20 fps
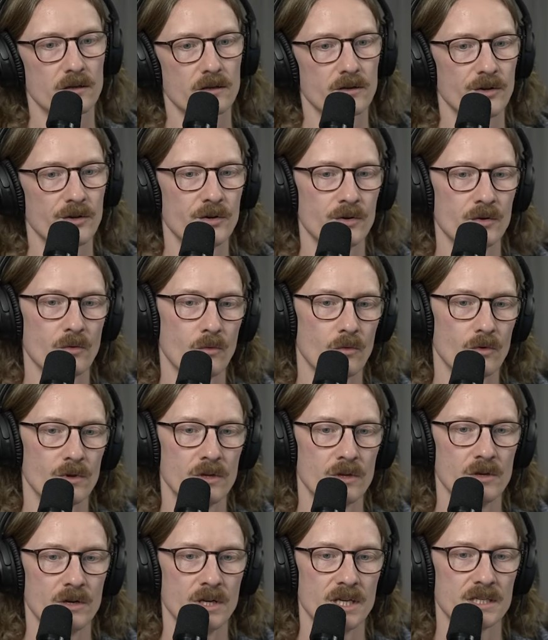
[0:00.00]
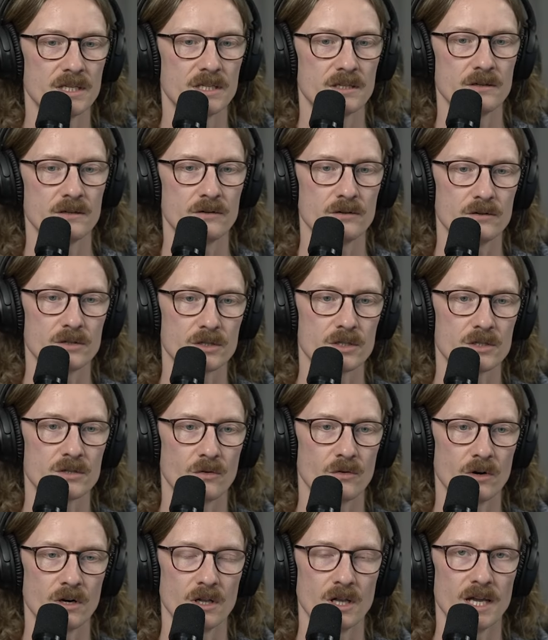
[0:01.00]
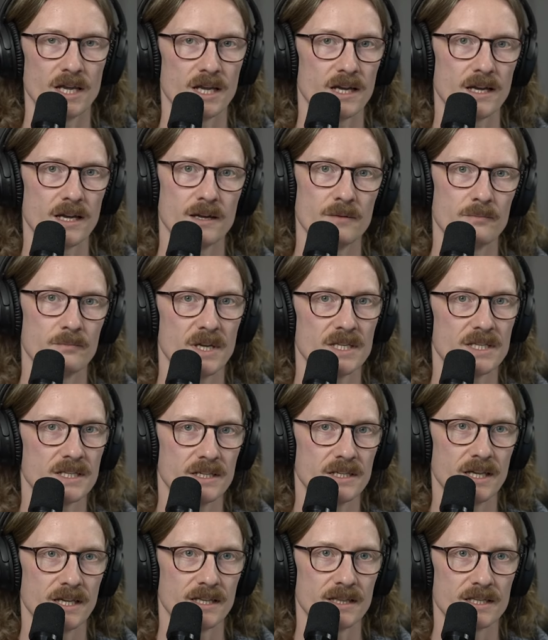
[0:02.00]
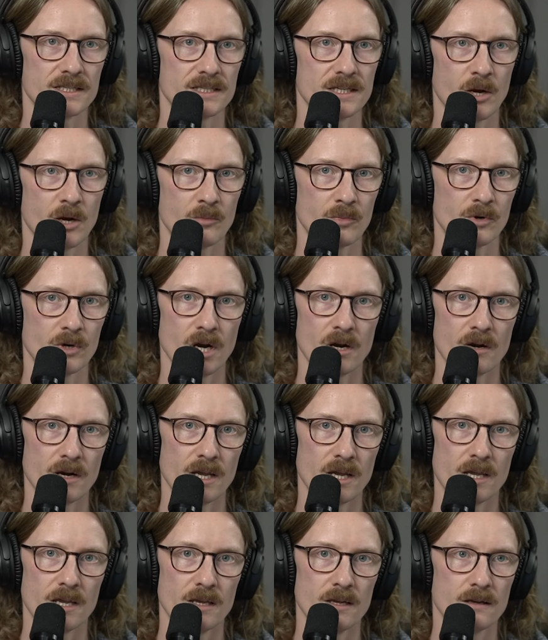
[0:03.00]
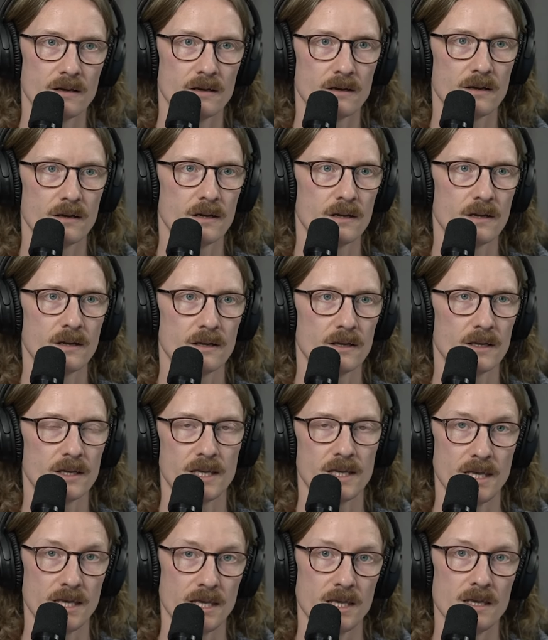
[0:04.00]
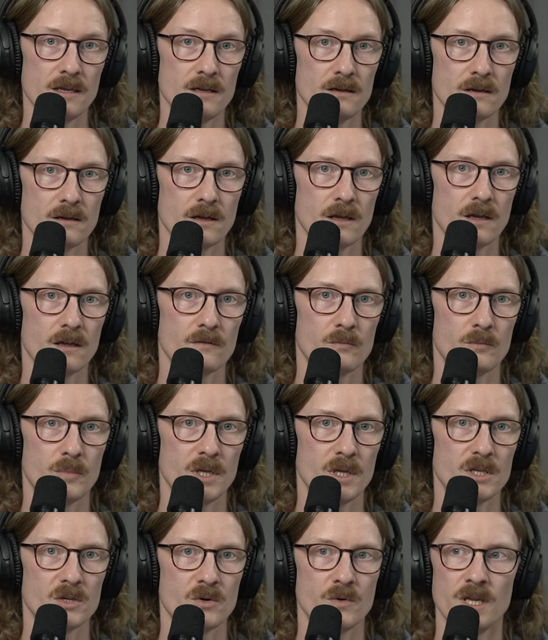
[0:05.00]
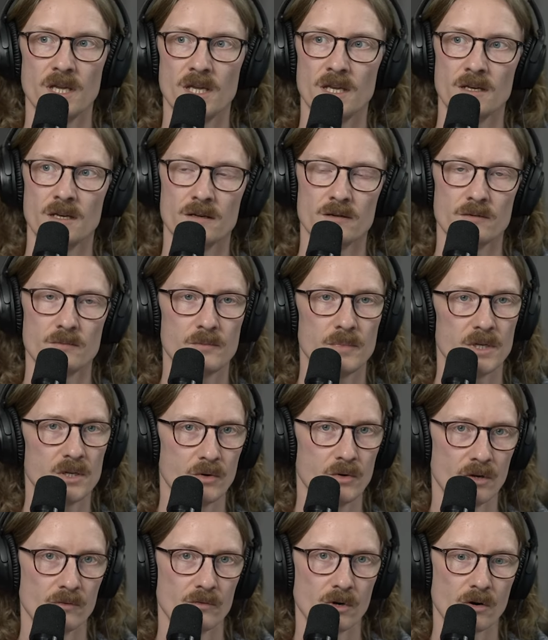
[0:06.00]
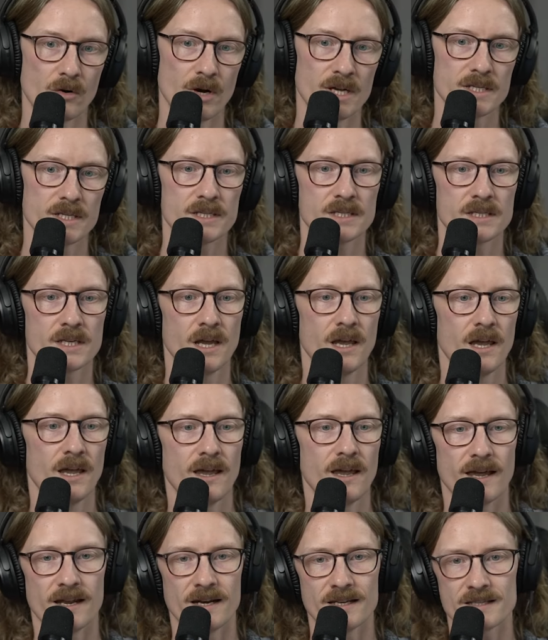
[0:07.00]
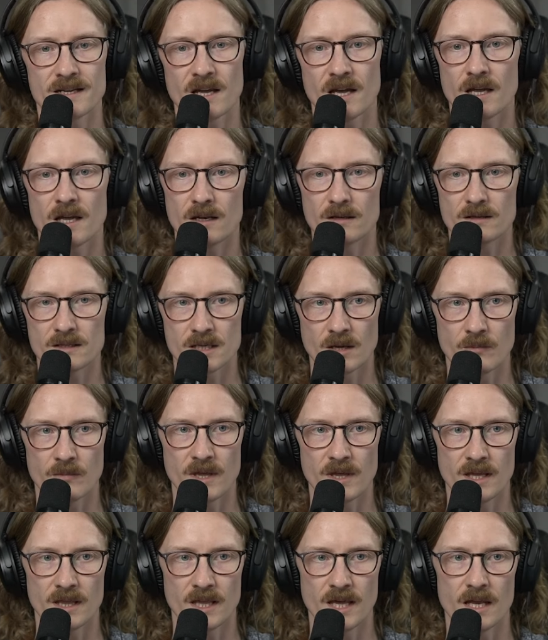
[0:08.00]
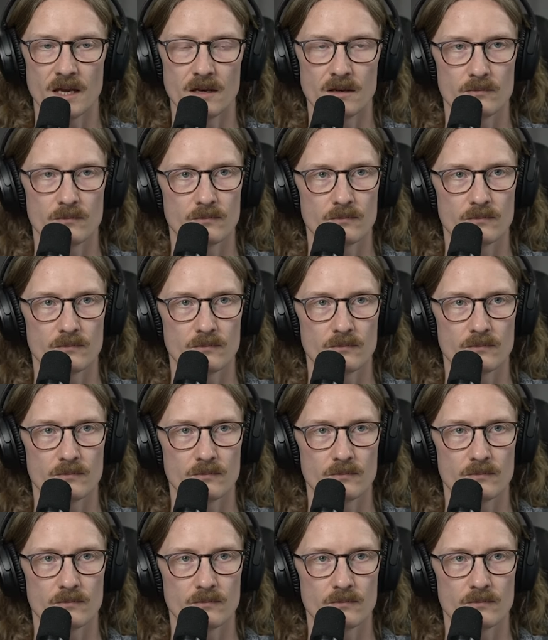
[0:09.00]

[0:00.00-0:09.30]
you need to store basically like this temporary key between requests, and it's not something that